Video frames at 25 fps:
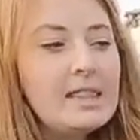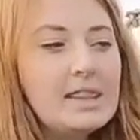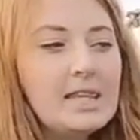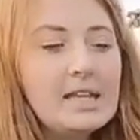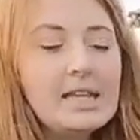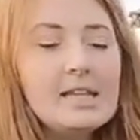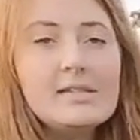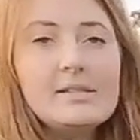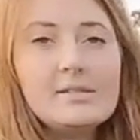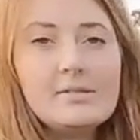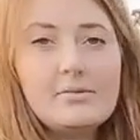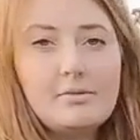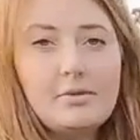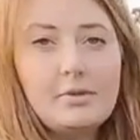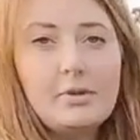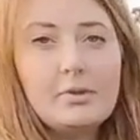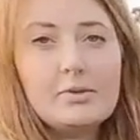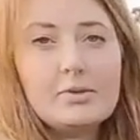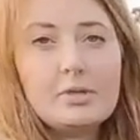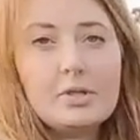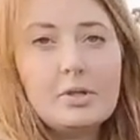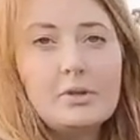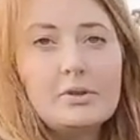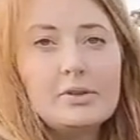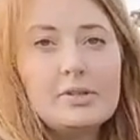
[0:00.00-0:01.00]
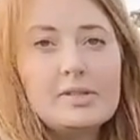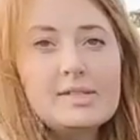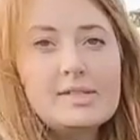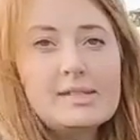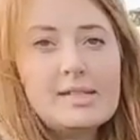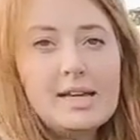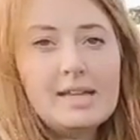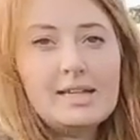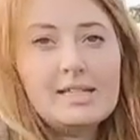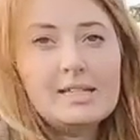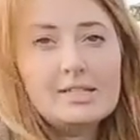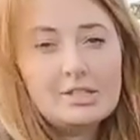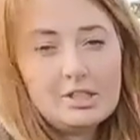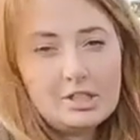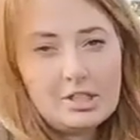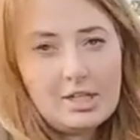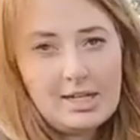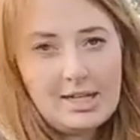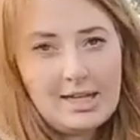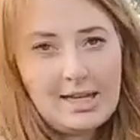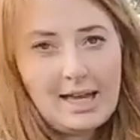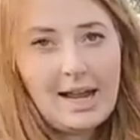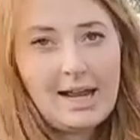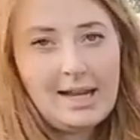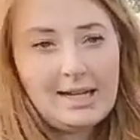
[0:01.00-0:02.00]
These fruit on the second
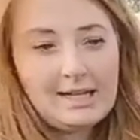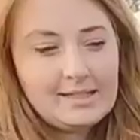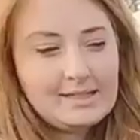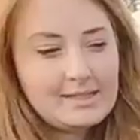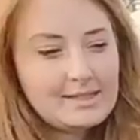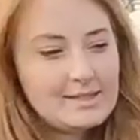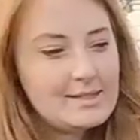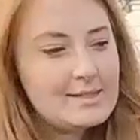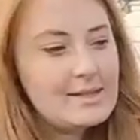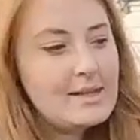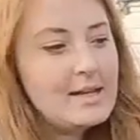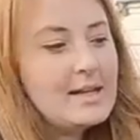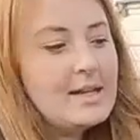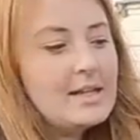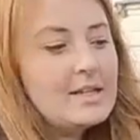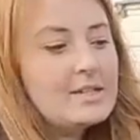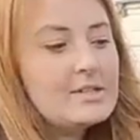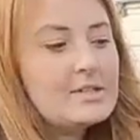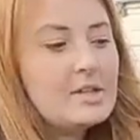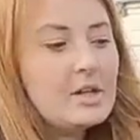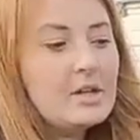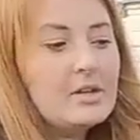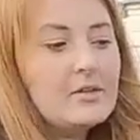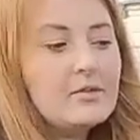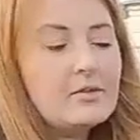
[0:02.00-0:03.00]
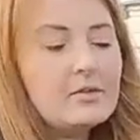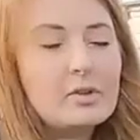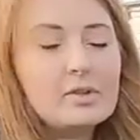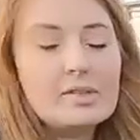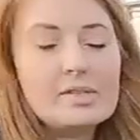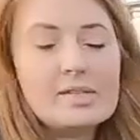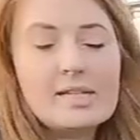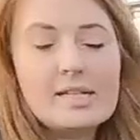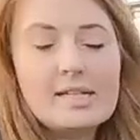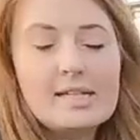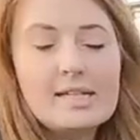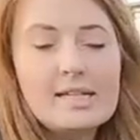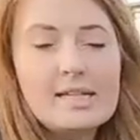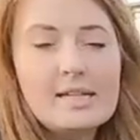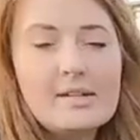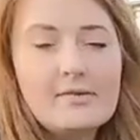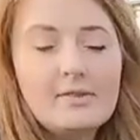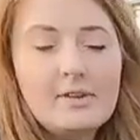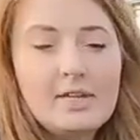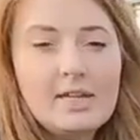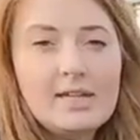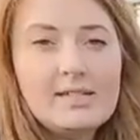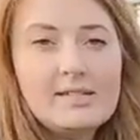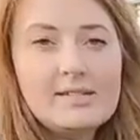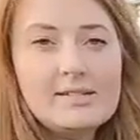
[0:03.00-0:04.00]
year canes. So you've got to leave
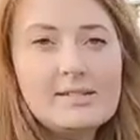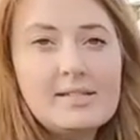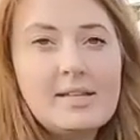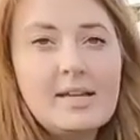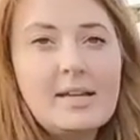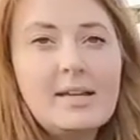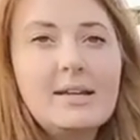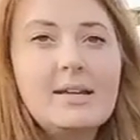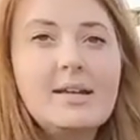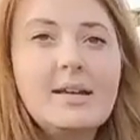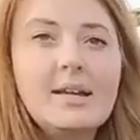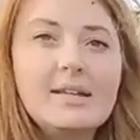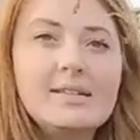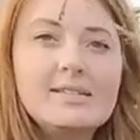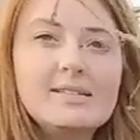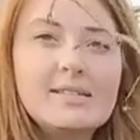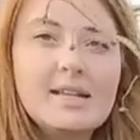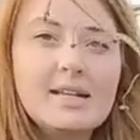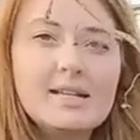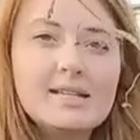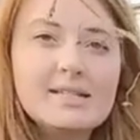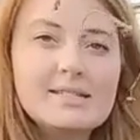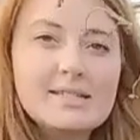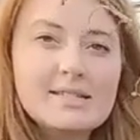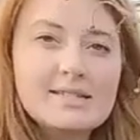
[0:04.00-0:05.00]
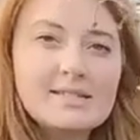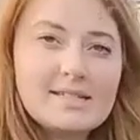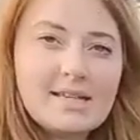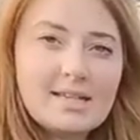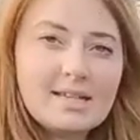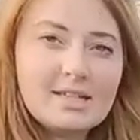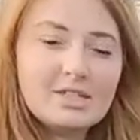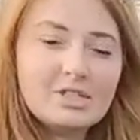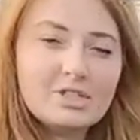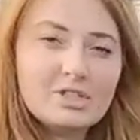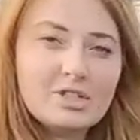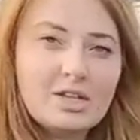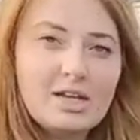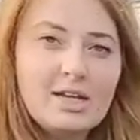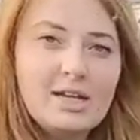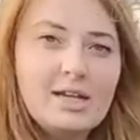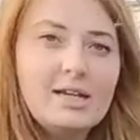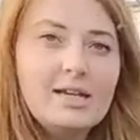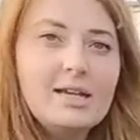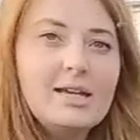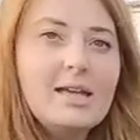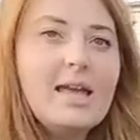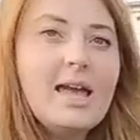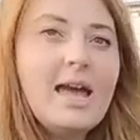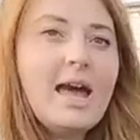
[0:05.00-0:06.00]
this until it's the second year,
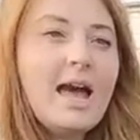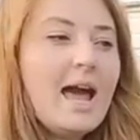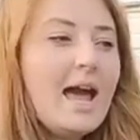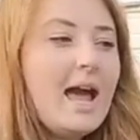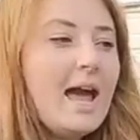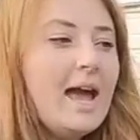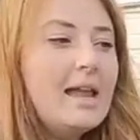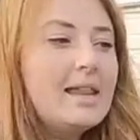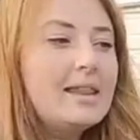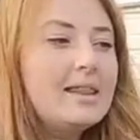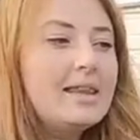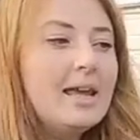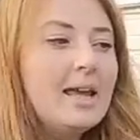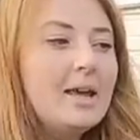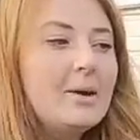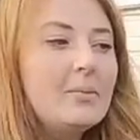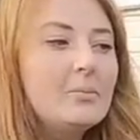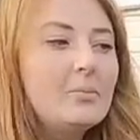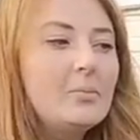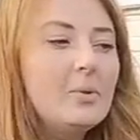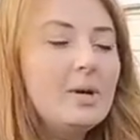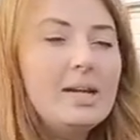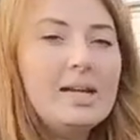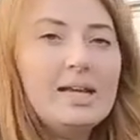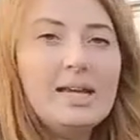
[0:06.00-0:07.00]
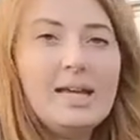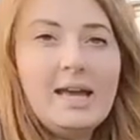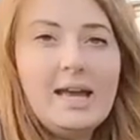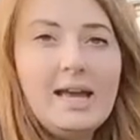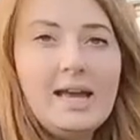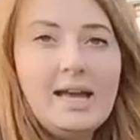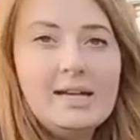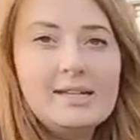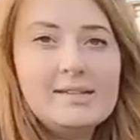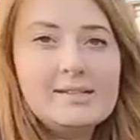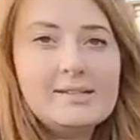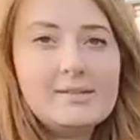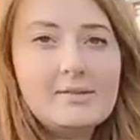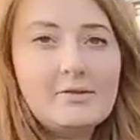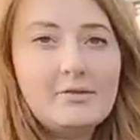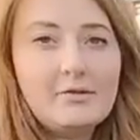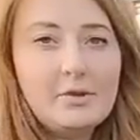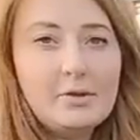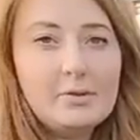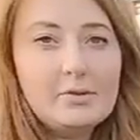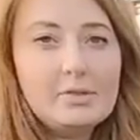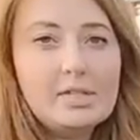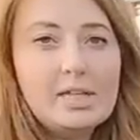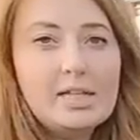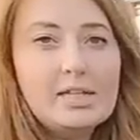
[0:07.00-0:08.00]
and then when it has
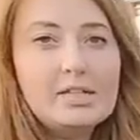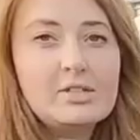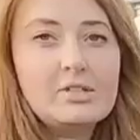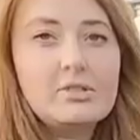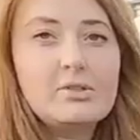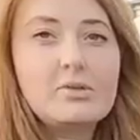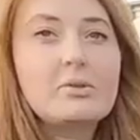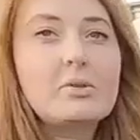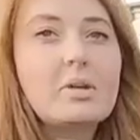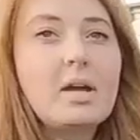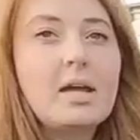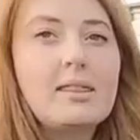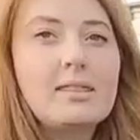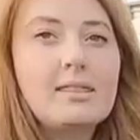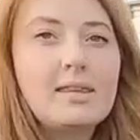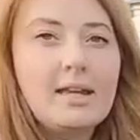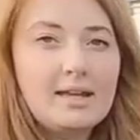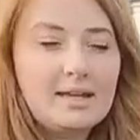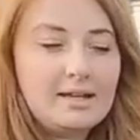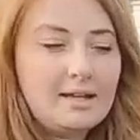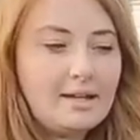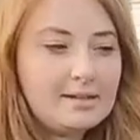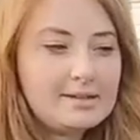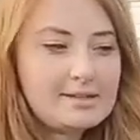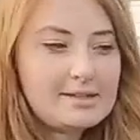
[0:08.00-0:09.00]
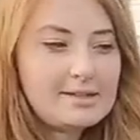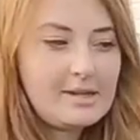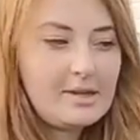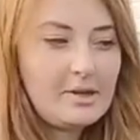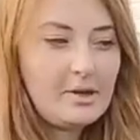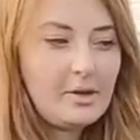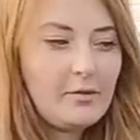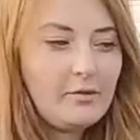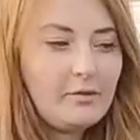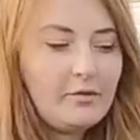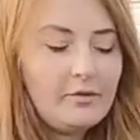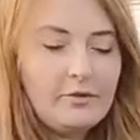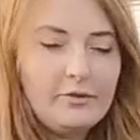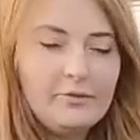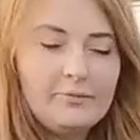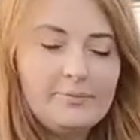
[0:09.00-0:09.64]
fruited, you can then cut it off.